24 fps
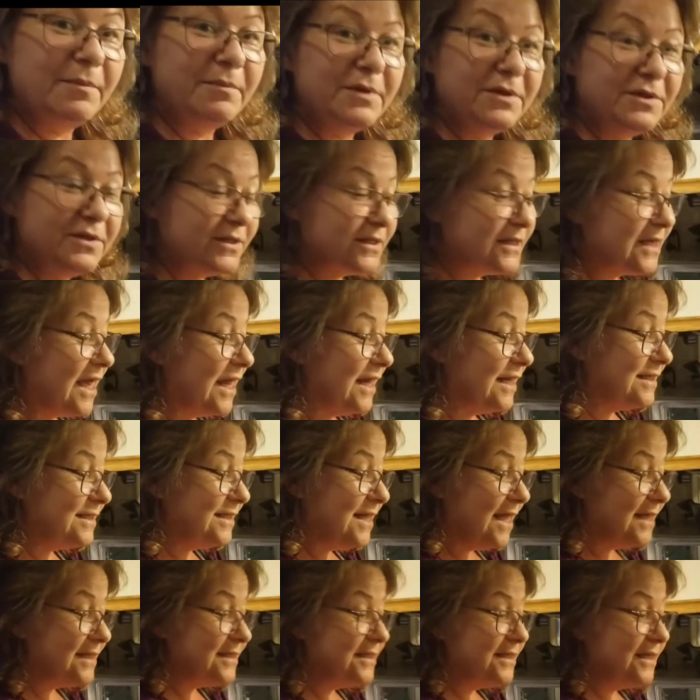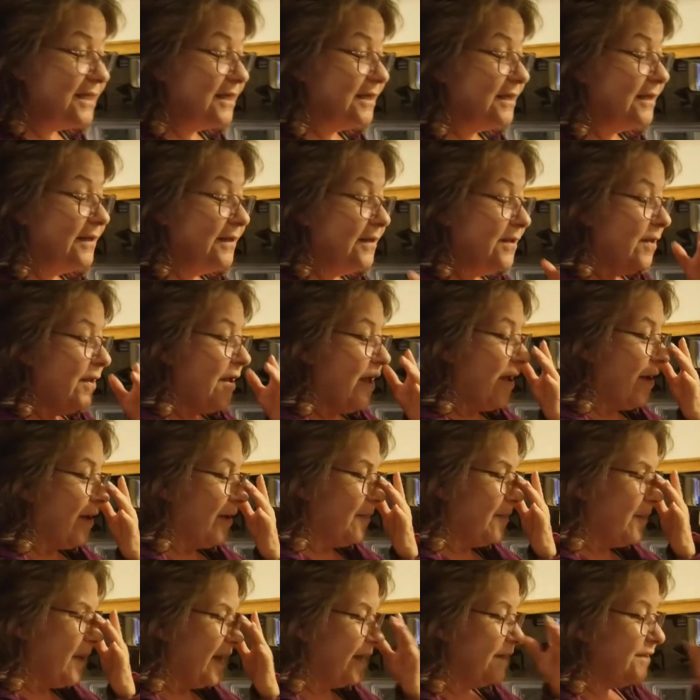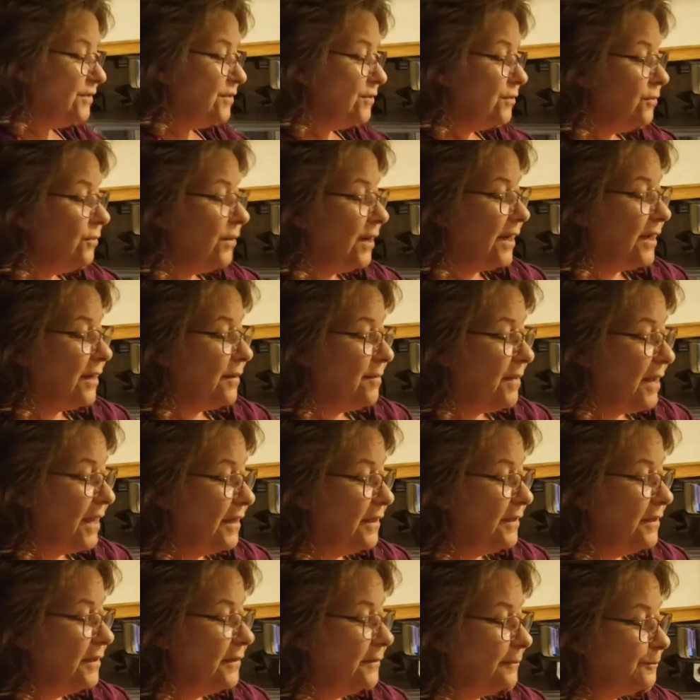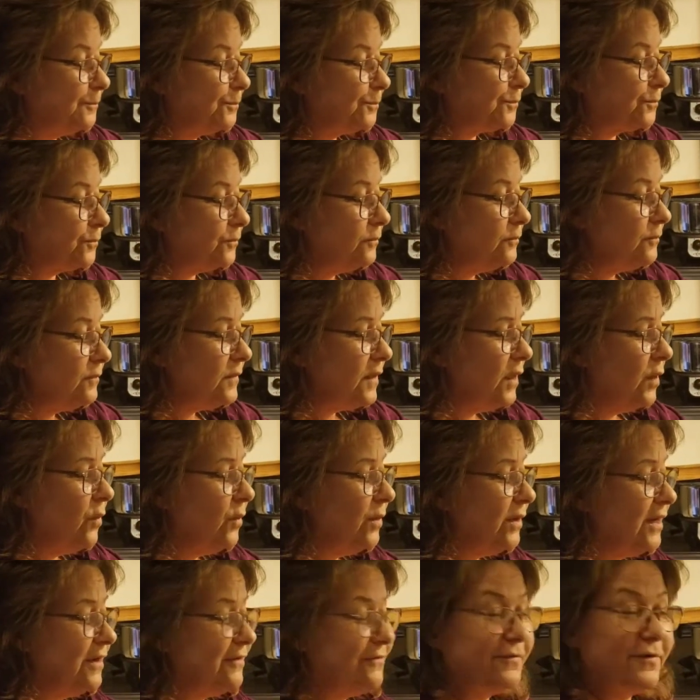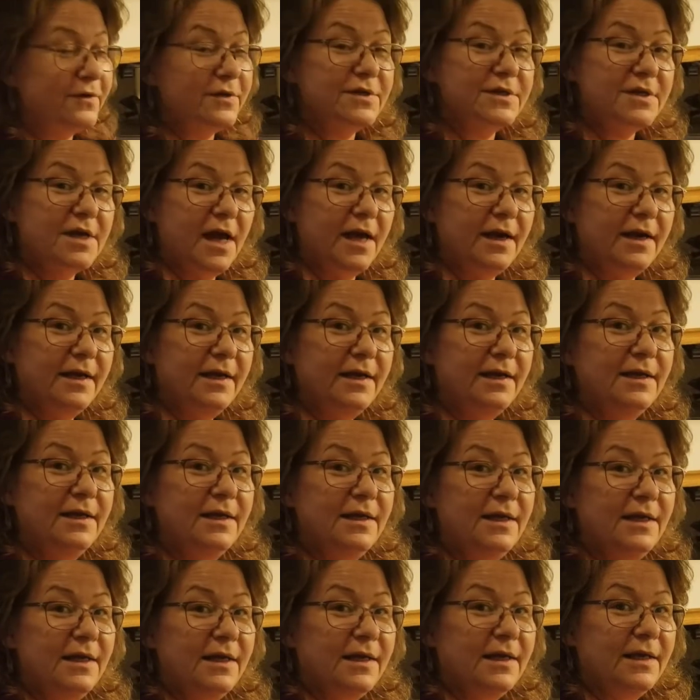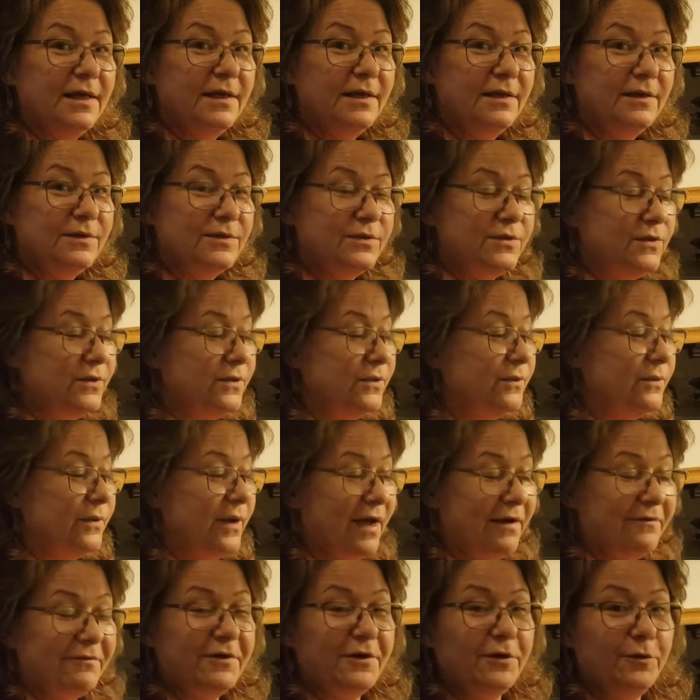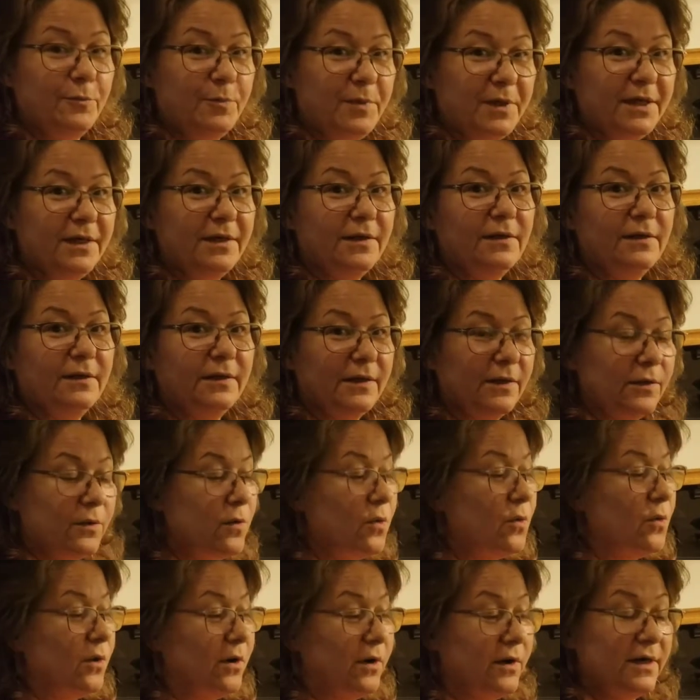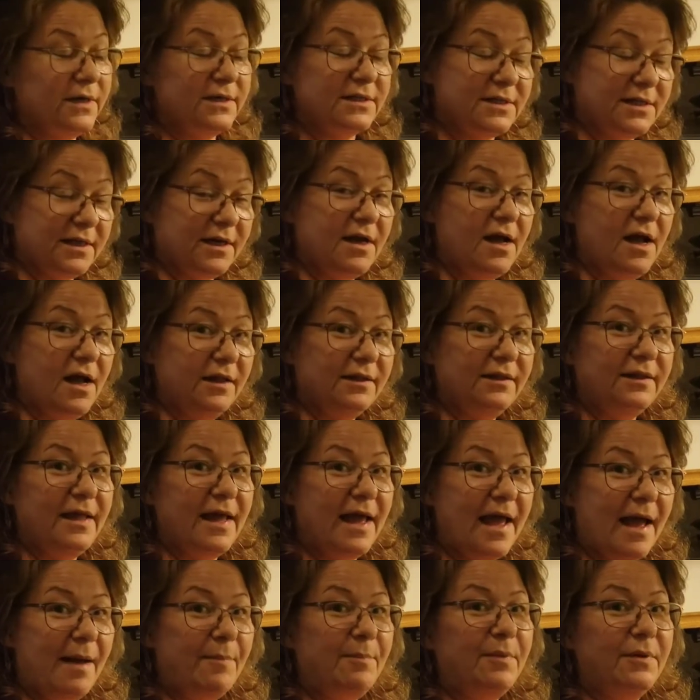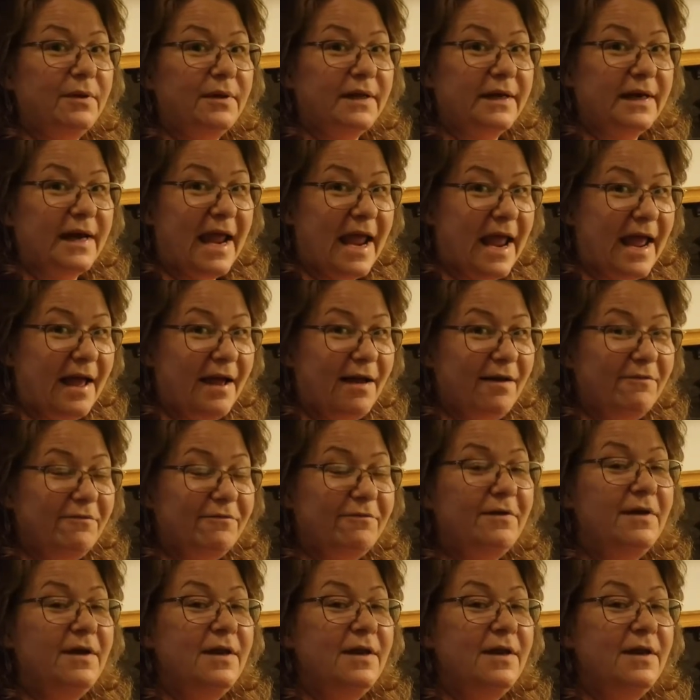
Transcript: You just got to test it. I do recommend, when I first cut it, is to, after you peel and core, is to cut the apple in half